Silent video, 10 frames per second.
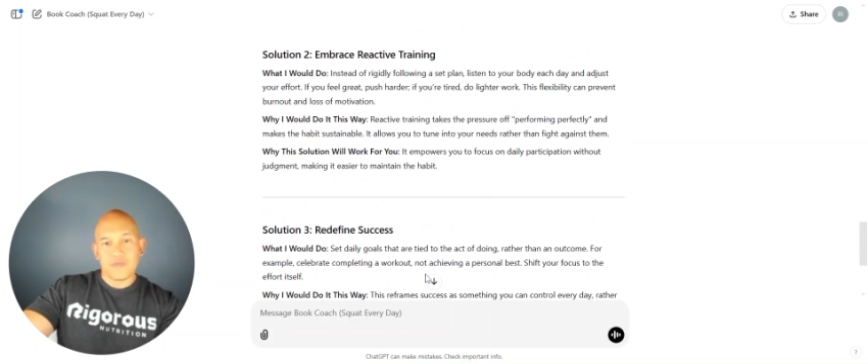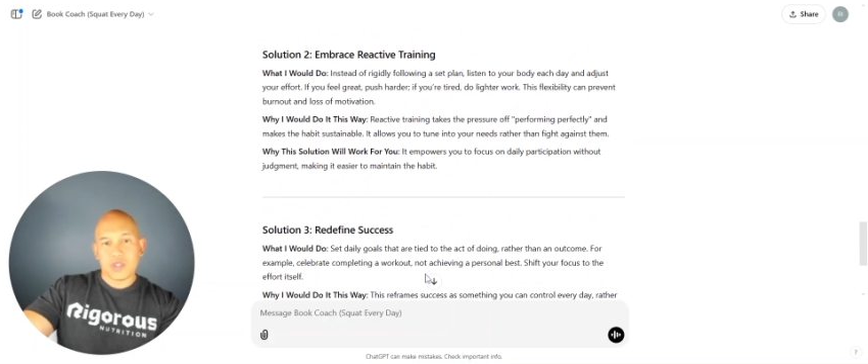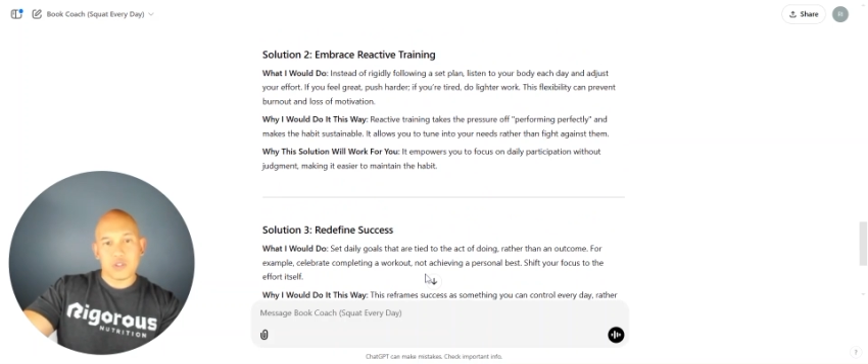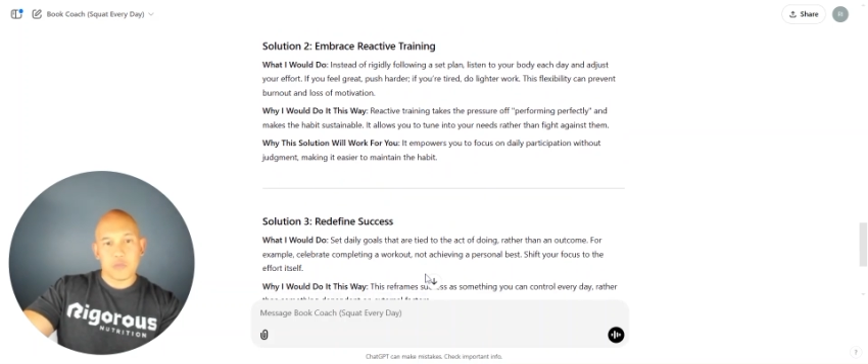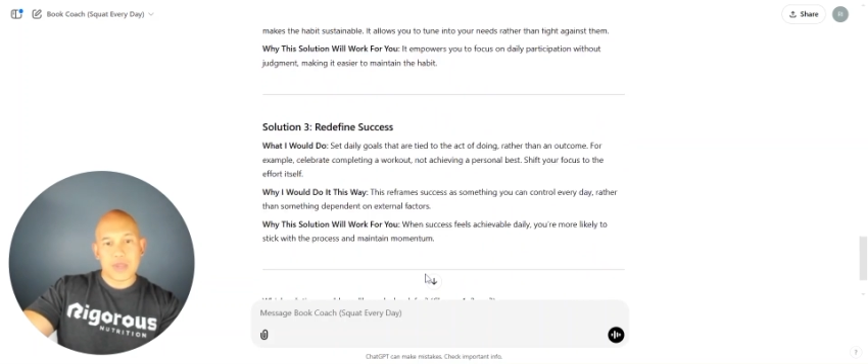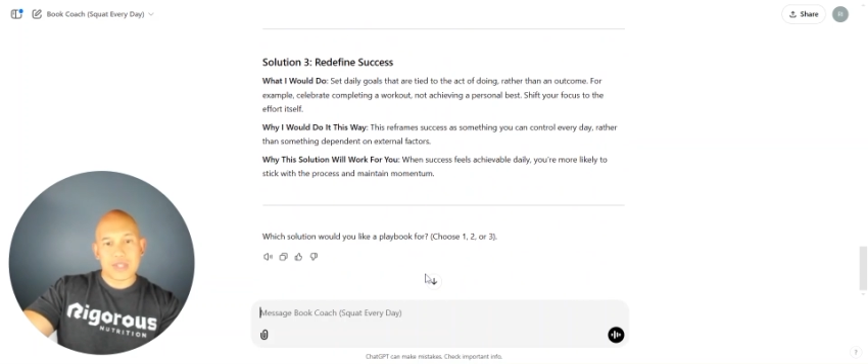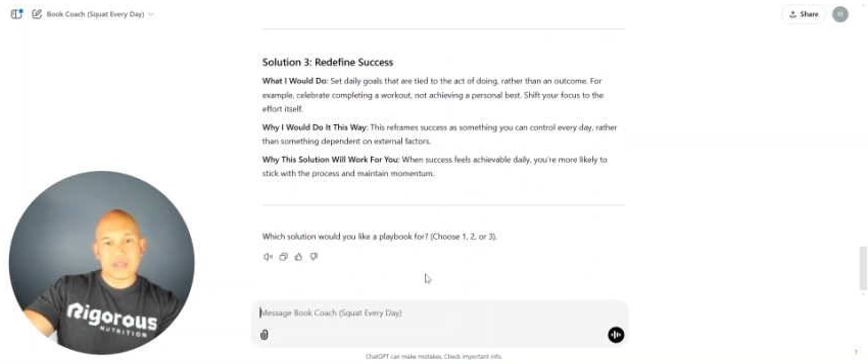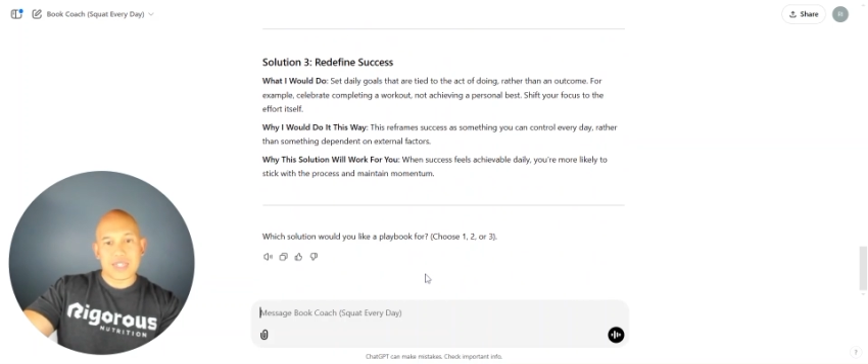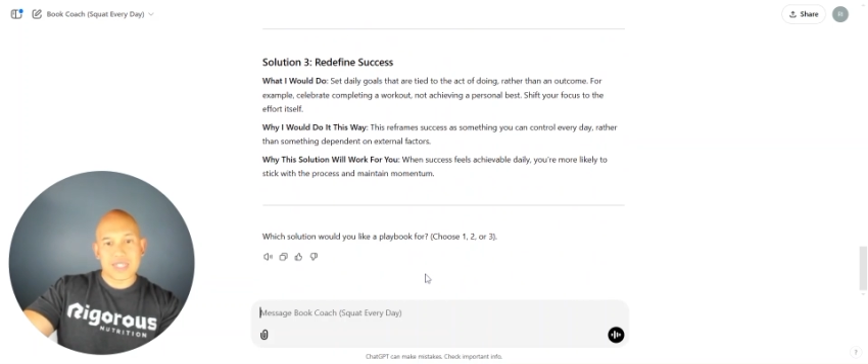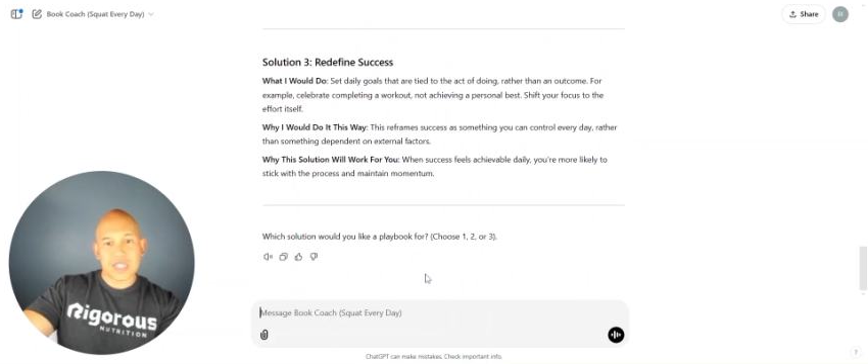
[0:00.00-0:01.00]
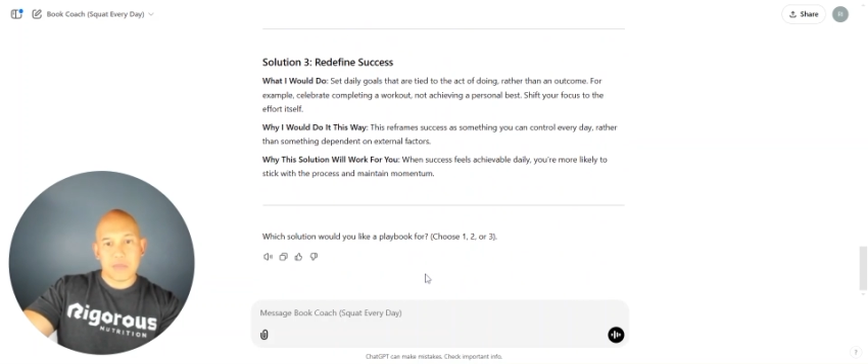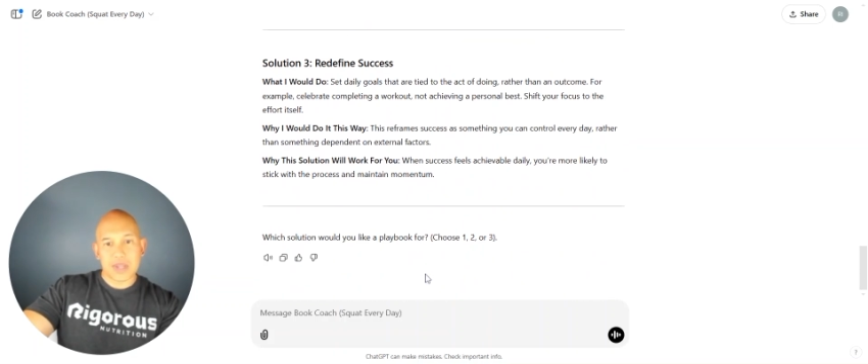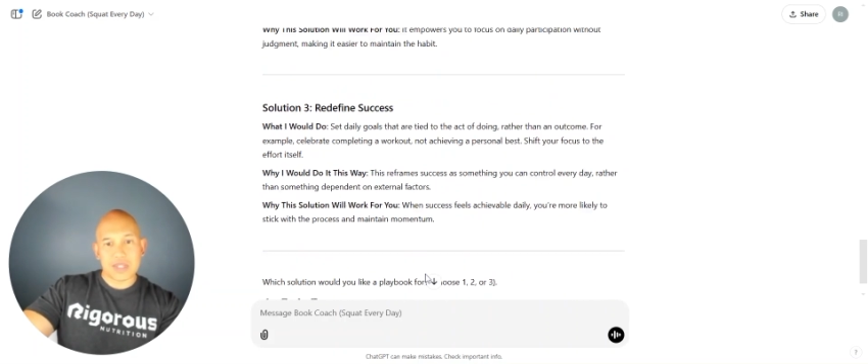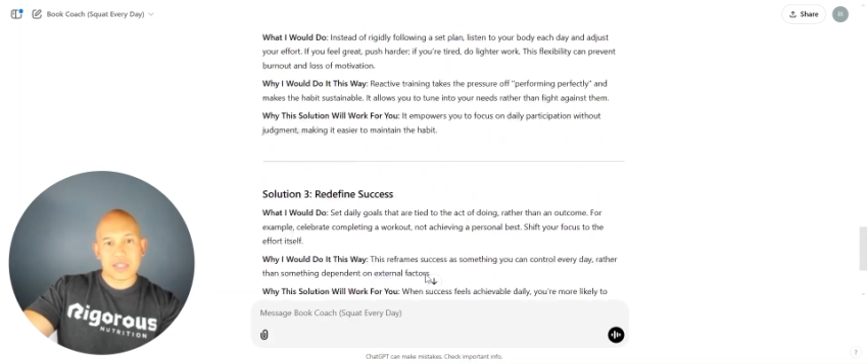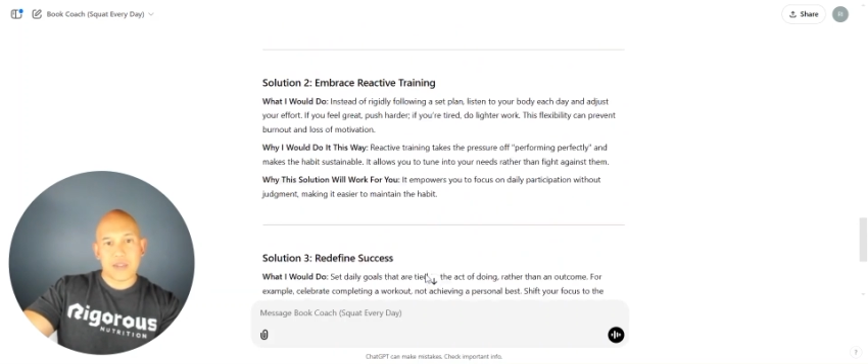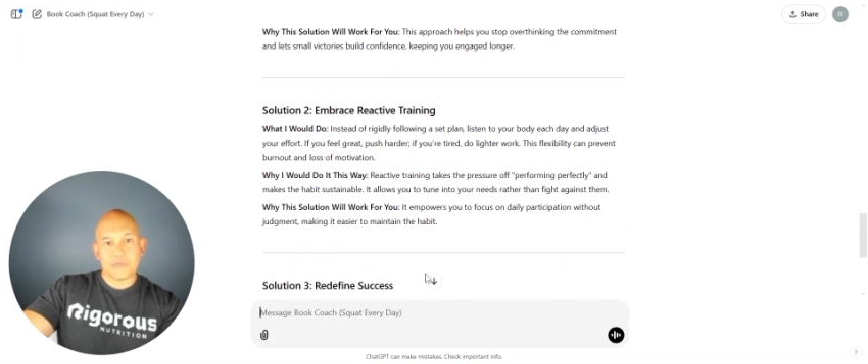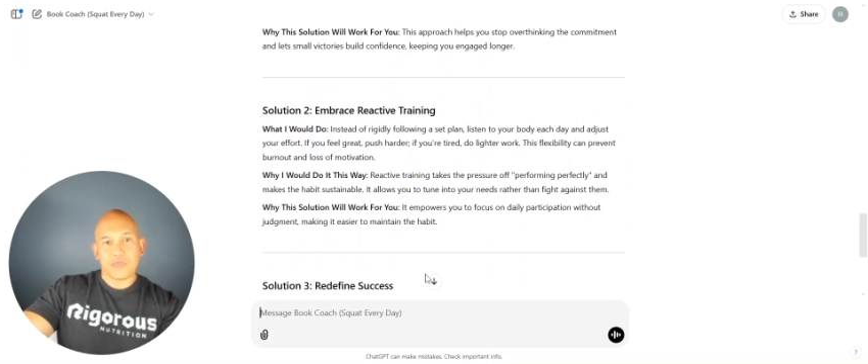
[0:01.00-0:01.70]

So basically a step-by-step.